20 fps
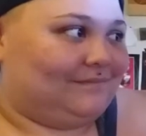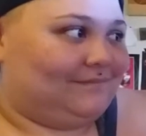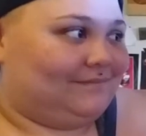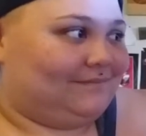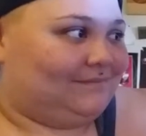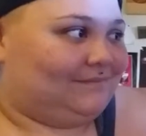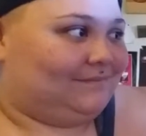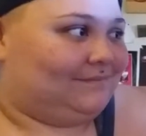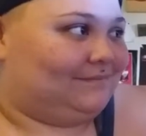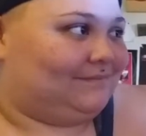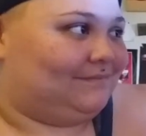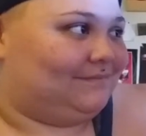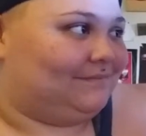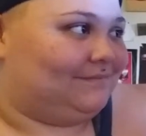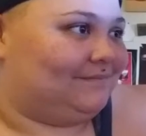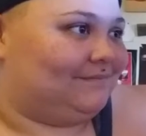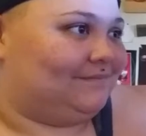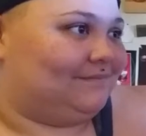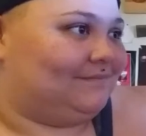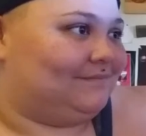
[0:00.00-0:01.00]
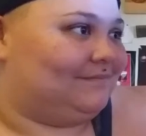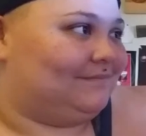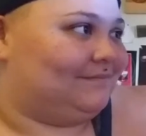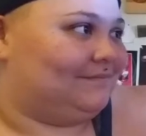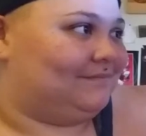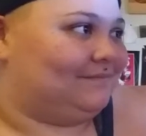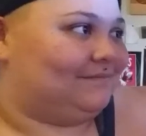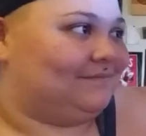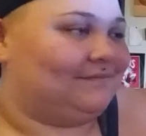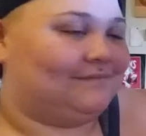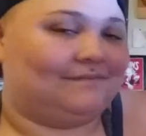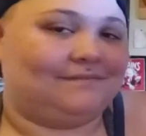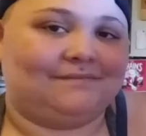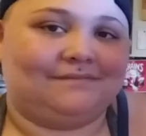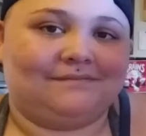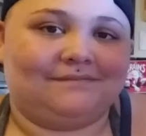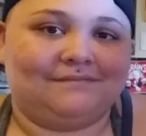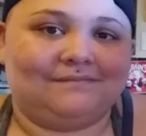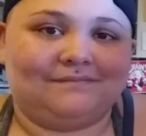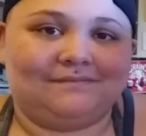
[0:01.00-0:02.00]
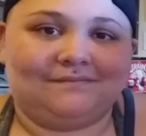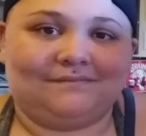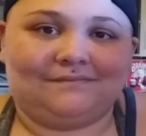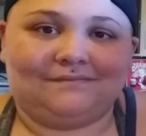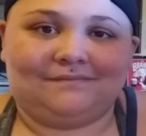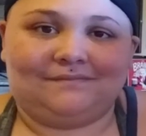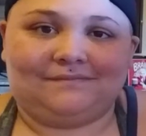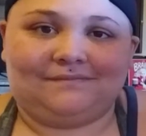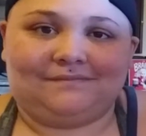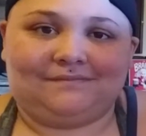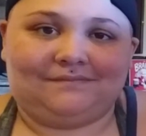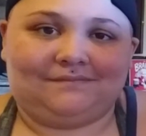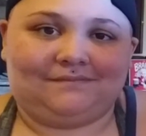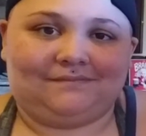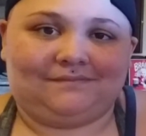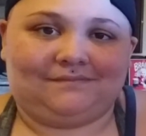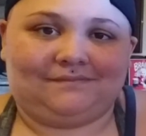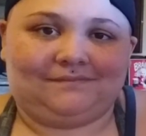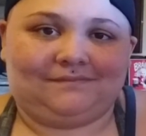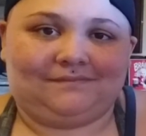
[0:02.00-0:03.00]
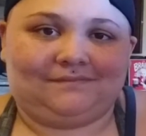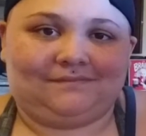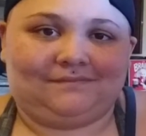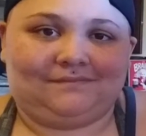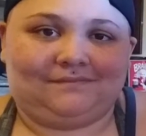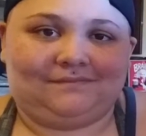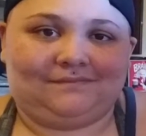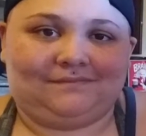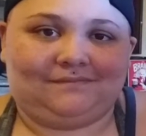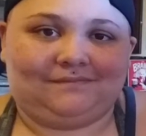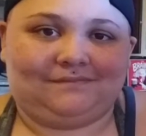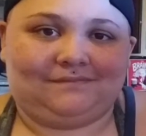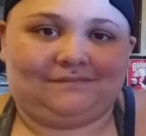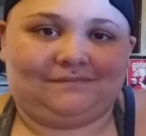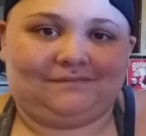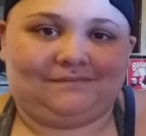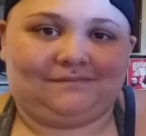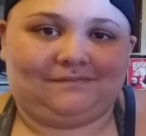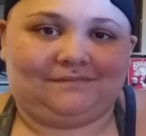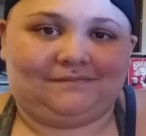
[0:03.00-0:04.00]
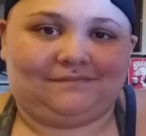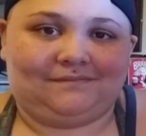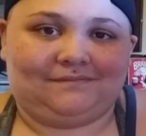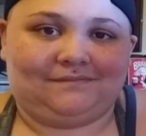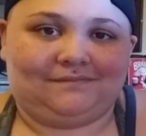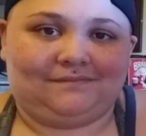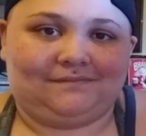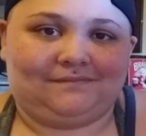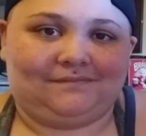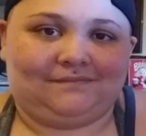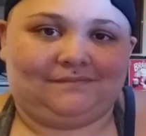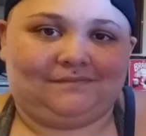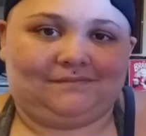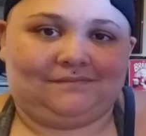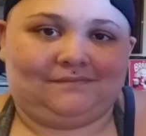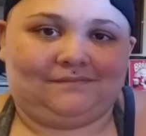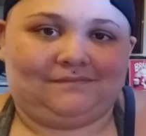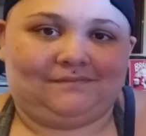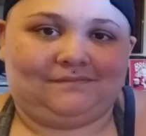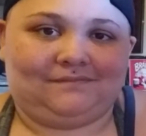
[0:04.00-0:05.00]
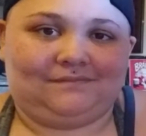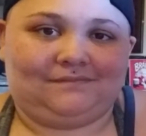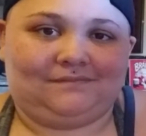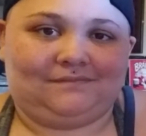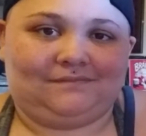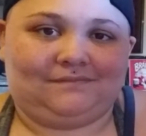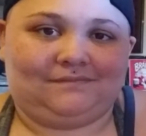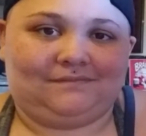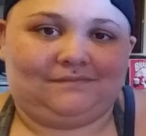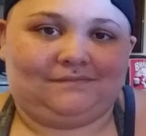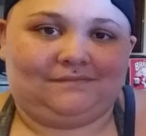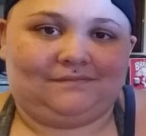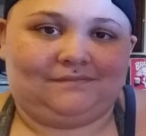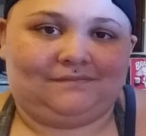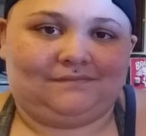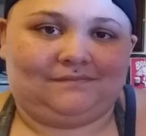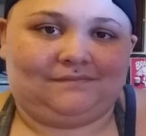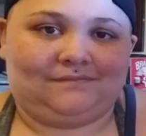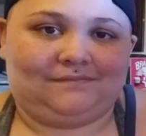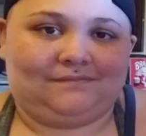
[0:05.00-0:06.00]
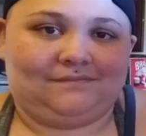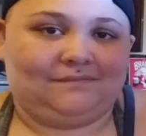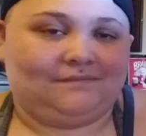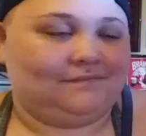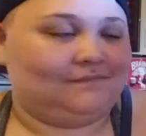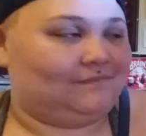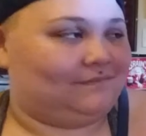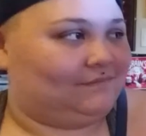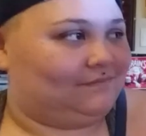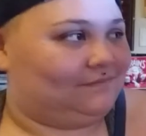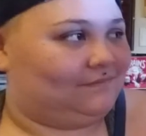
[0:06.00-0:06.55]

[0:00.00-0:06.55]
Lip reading: (silent)